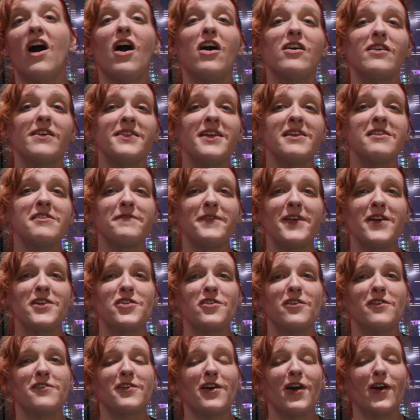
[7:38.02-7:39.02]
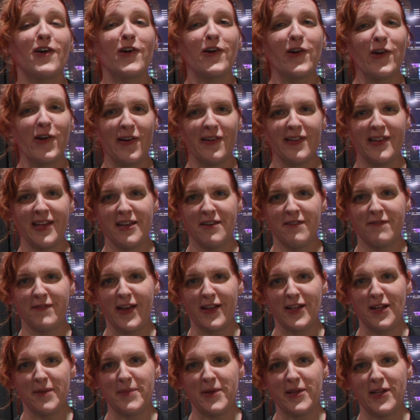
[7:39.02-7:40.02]
All of these features are currently
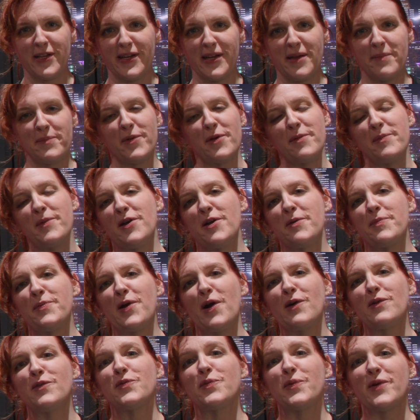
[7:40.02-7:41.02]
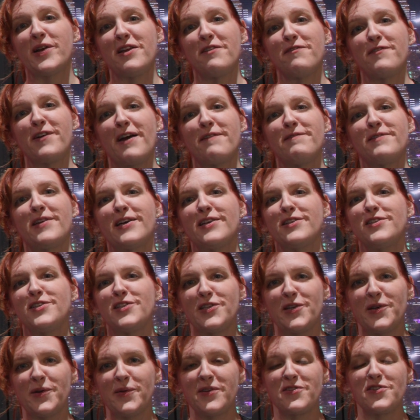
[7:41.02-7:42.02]
available in Premiere Pro
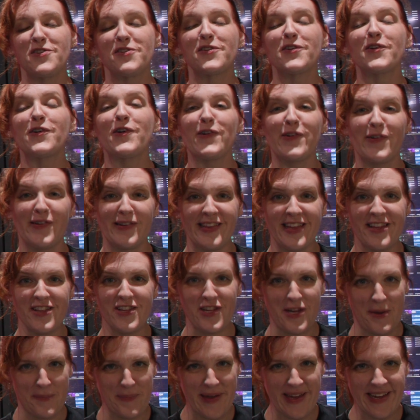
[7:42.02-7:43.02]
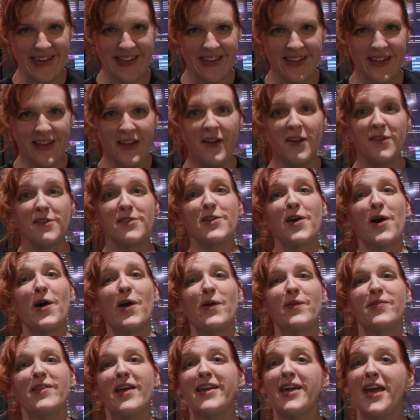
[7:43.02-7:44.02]
25.2, which is currently shipping.
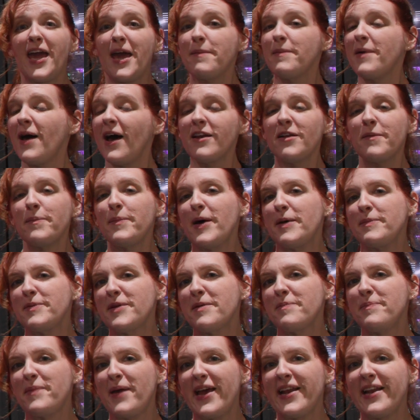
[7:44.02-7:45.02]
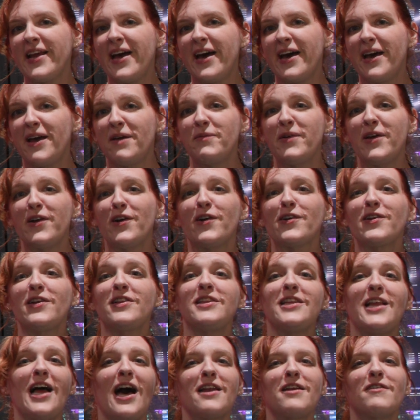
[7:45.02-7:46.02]
So they came out of public beta, and we heard a
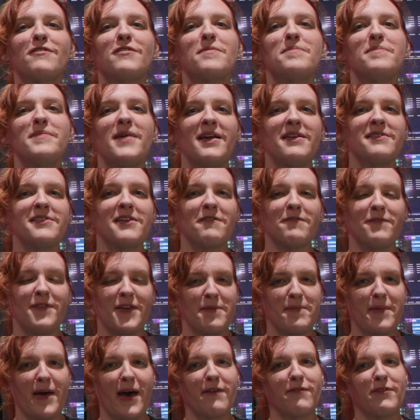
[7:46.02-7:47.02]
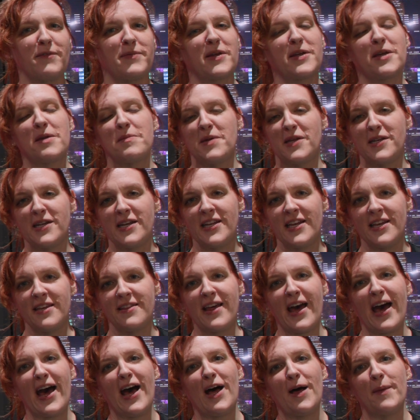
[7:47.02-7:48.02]
lot of amazing feedback from the community
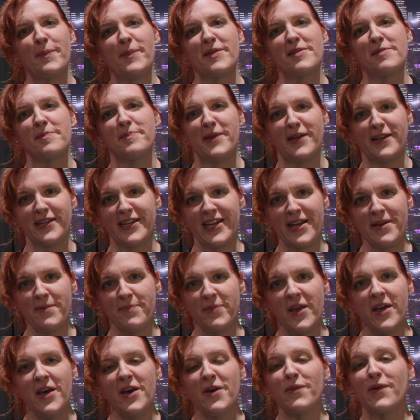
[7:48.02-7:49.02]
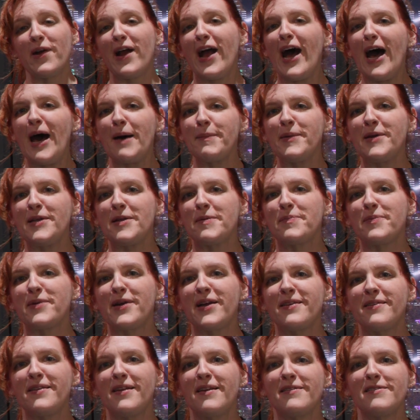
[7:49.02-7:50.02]
that helped us build it. We're happy to
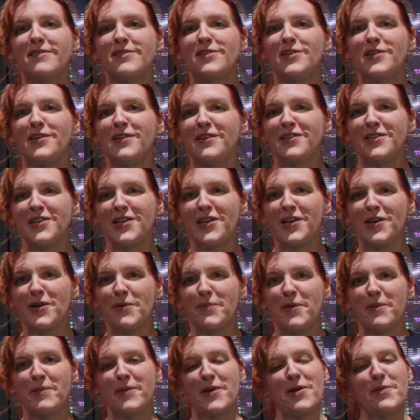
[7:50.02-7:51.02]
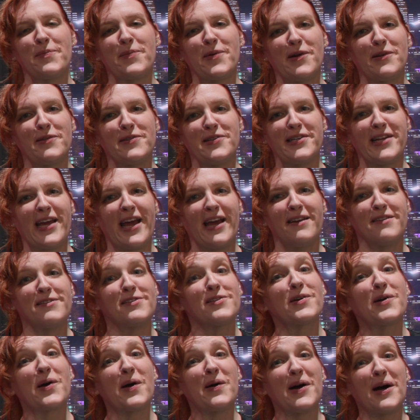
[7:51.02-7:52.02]
bring this into your Premiere Pro today,
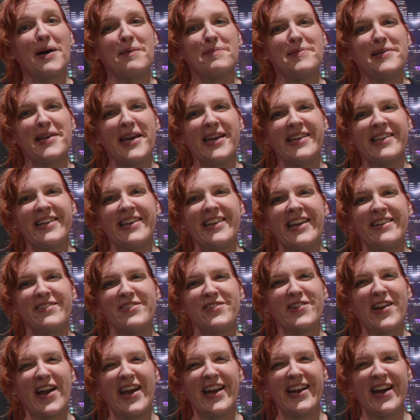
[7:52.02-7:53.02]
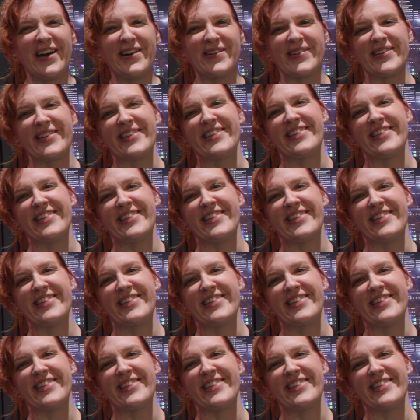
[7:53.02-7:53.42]
so go update and try it out.